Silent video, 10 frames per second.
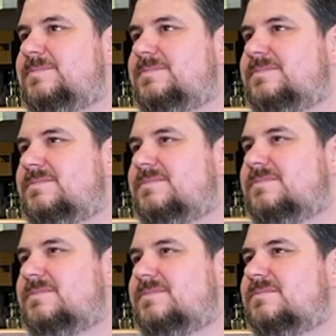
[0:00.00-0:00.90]

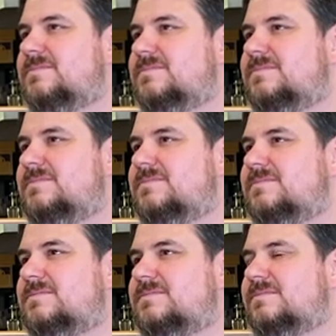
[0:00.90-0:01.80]

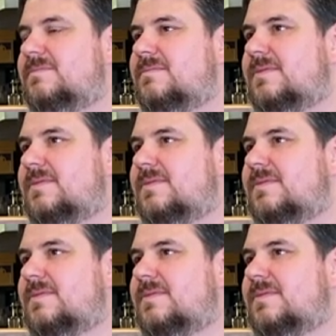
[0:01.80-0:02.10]
(not speaking)